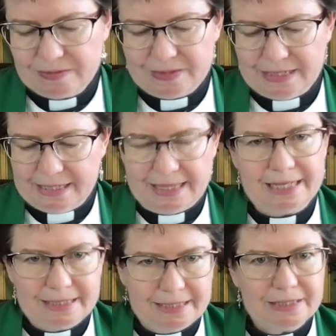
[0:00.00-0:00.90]

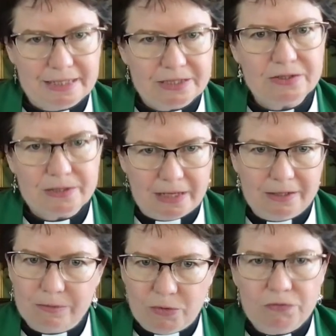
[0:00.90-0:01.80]
That's a
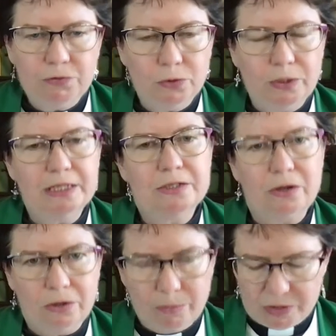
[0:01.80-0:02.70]
lot more full. It's got a
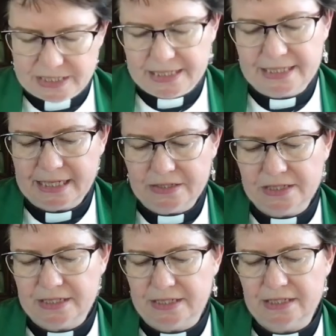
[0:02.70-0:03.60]
lot more details
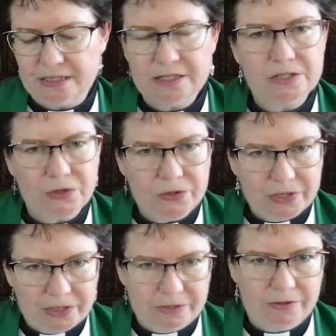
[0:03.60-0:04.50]
in it. So you
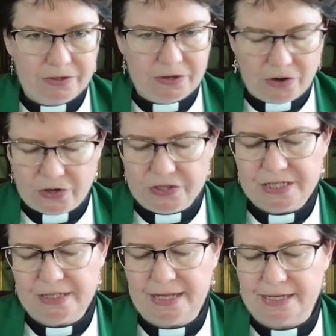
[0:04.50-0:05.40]
can go to
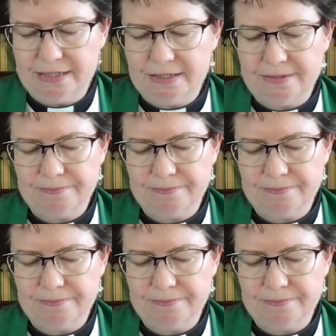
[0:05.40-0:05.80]
that.